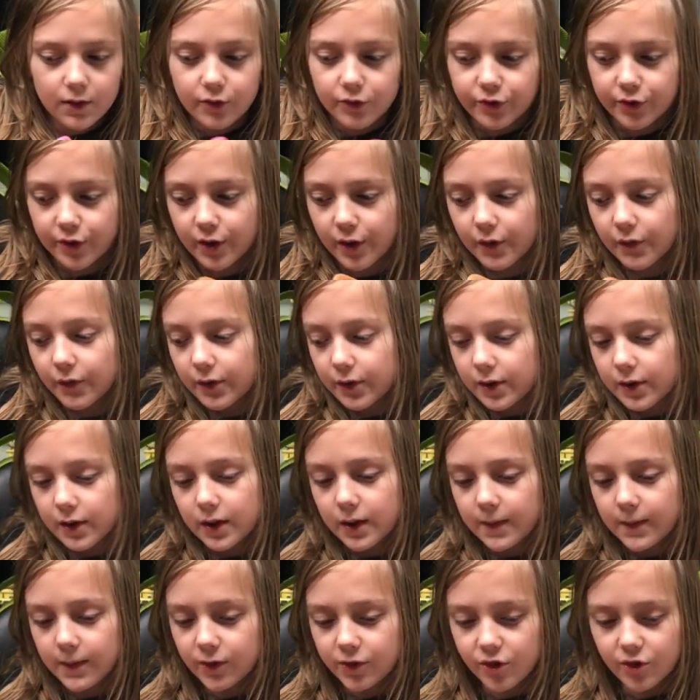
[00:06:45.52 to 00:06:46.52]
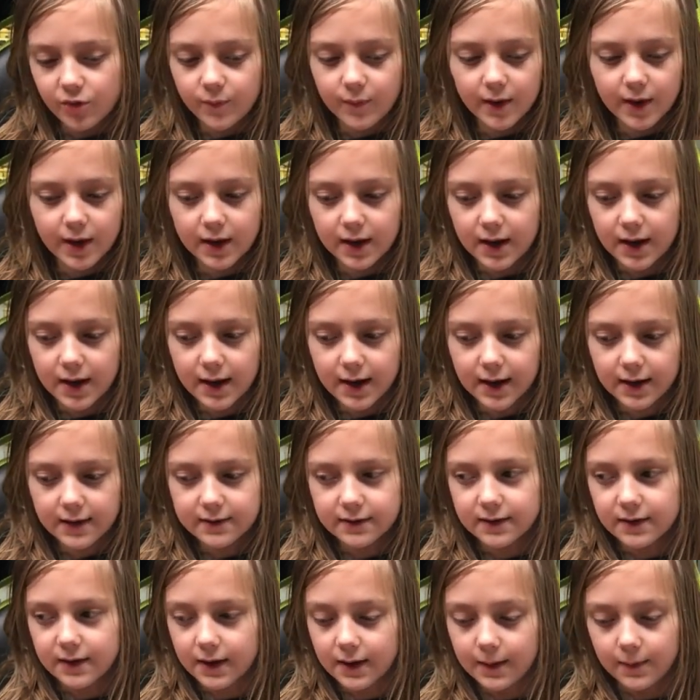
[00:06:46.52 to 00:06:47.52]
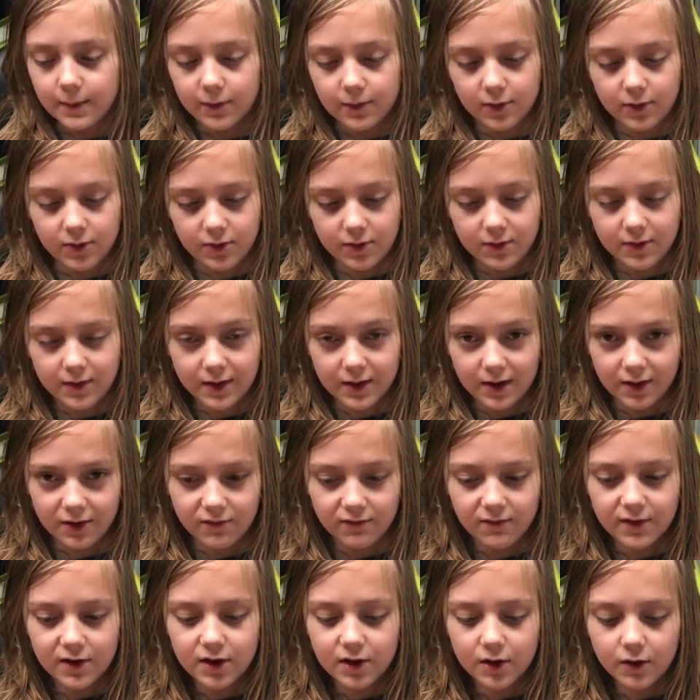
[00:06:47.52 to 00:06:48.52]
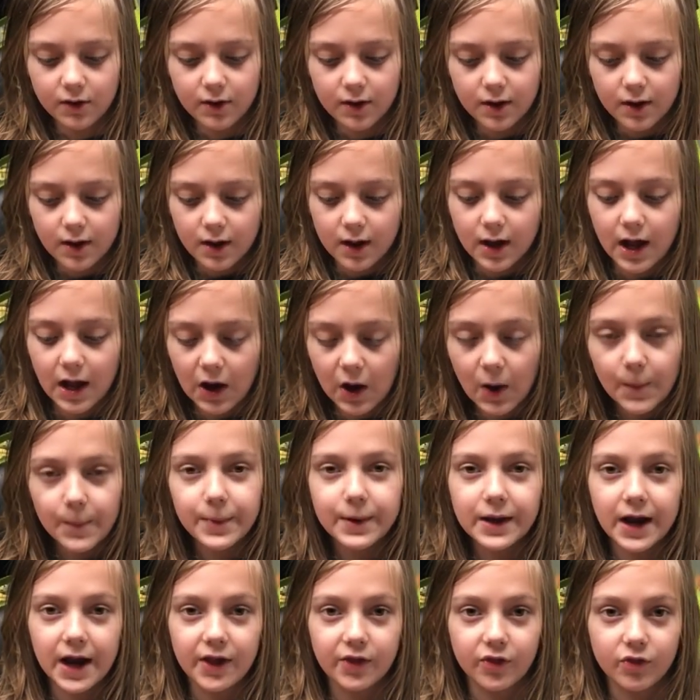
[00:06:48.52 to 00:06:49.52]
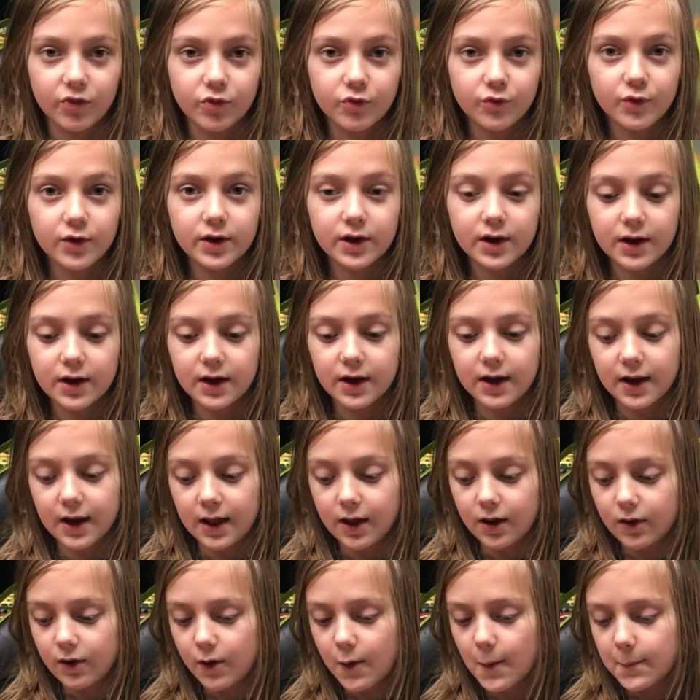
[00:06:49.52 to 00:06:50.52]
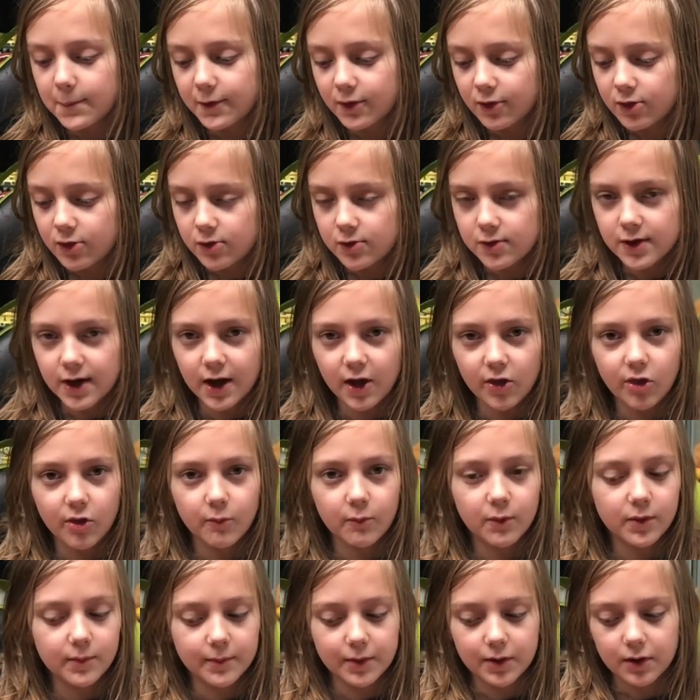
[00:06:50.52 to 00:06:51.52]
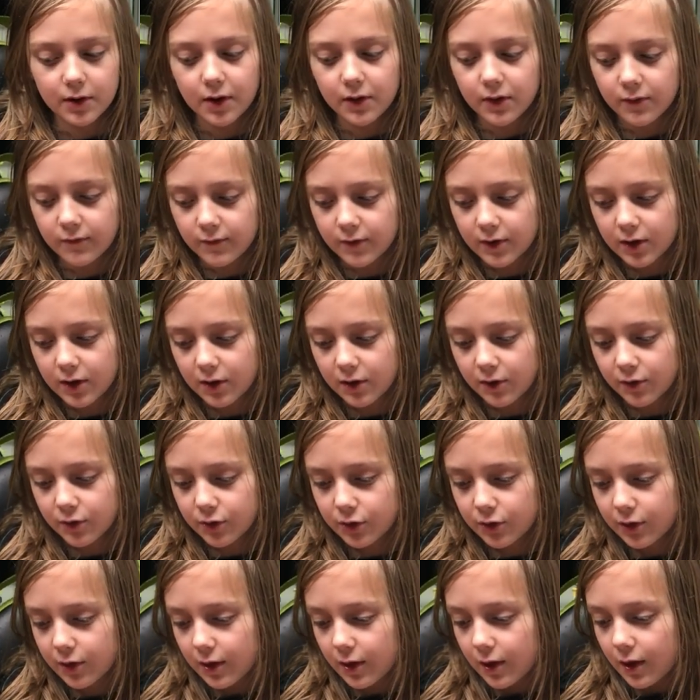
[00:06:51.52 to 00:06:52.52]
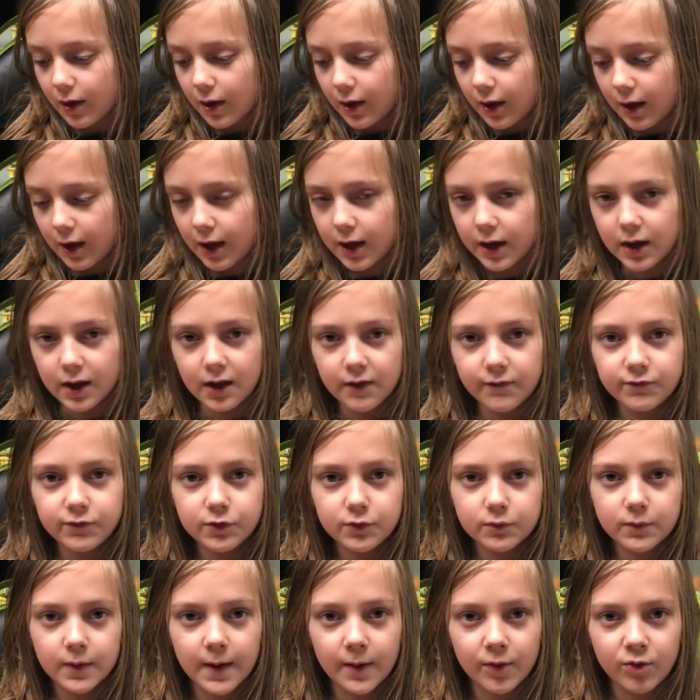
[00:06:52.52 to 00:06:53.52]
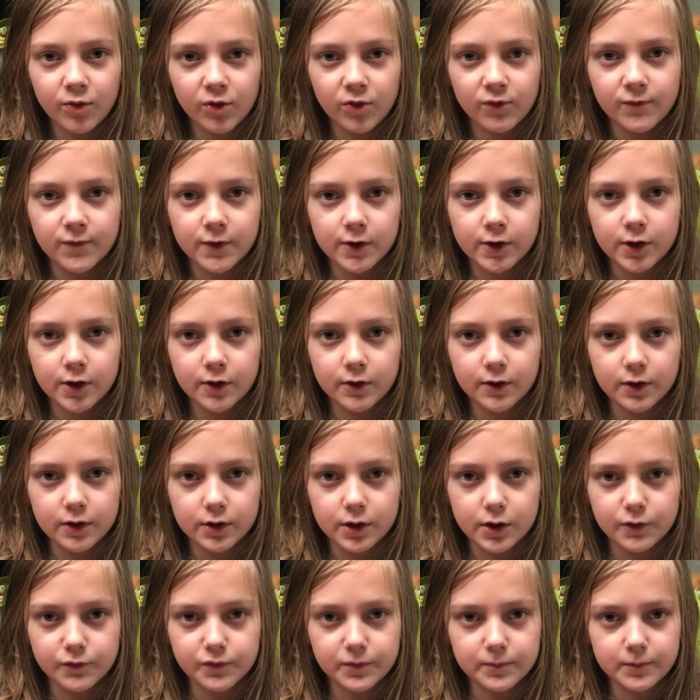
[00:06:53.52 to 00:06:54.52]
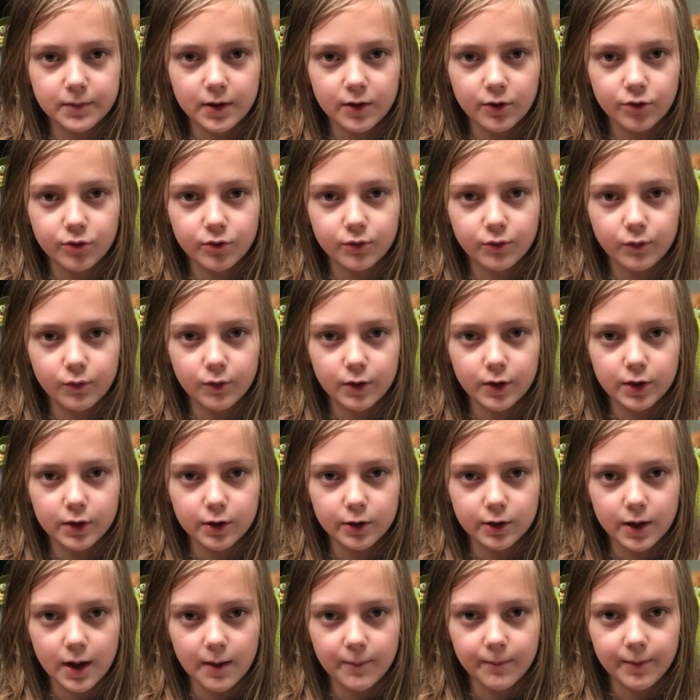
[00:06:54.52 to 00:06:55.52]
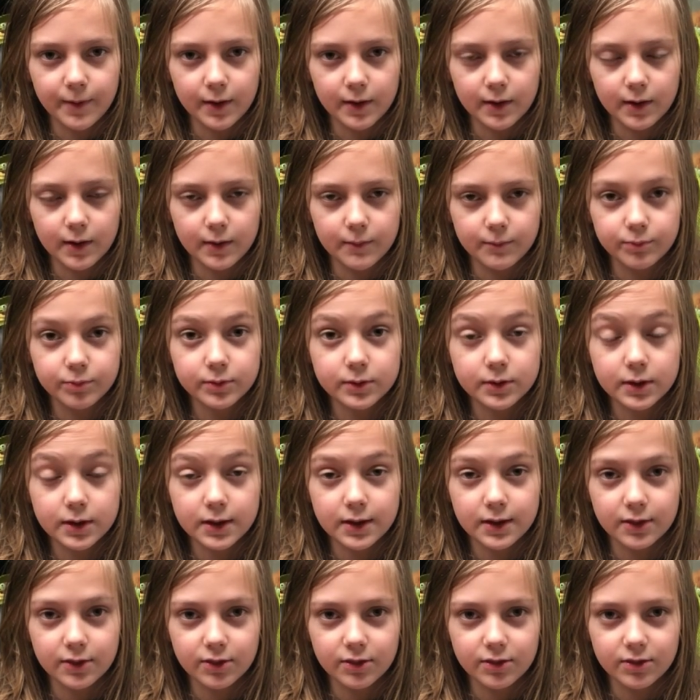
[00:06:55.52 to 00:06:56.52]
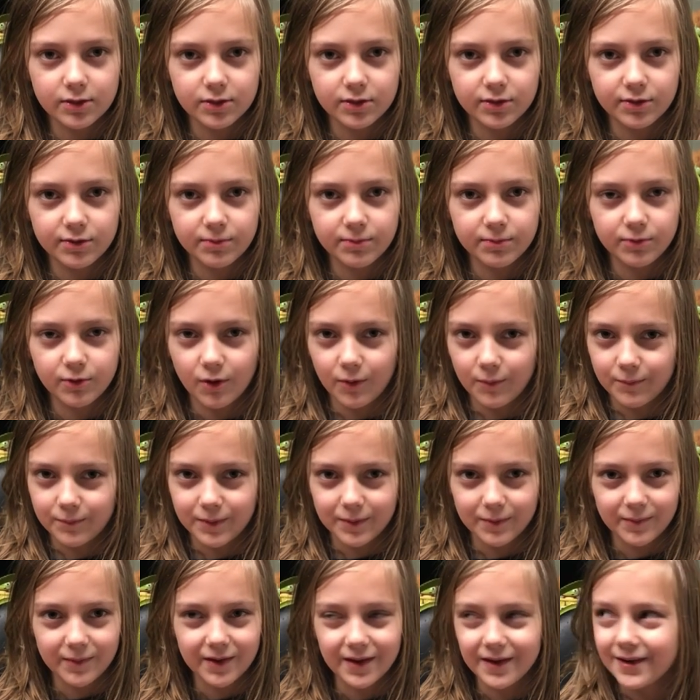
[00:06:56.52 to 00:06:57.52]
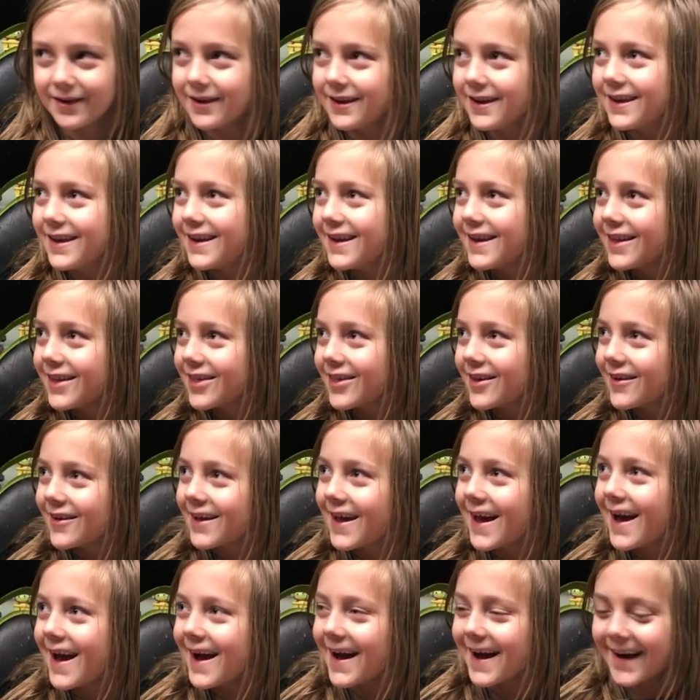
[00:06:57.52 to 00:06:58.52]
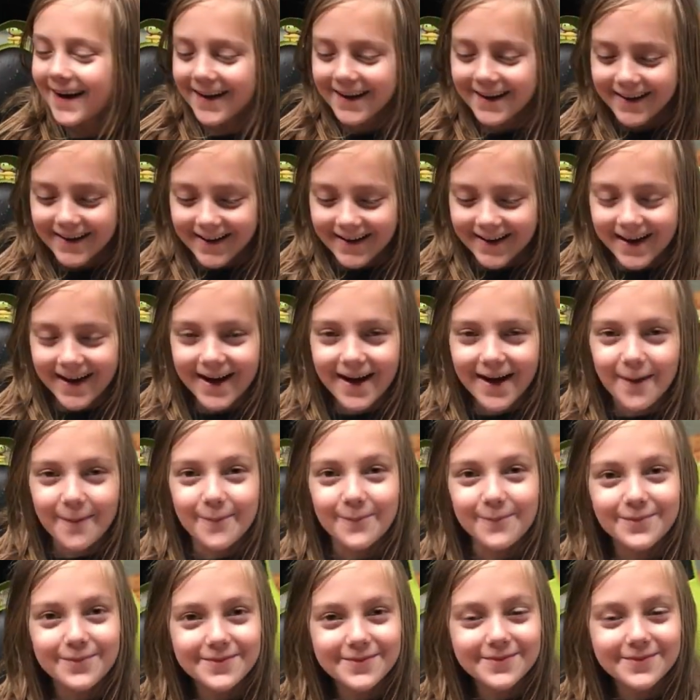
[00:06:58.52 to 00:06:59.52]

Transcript: So this is what I got in today's video. I hope you guys enjoyed it, and I hope to see you guys in one of my other videos. And if you watch this video and you're from my school and you're not Bella, please don't be mean. So yeah, um,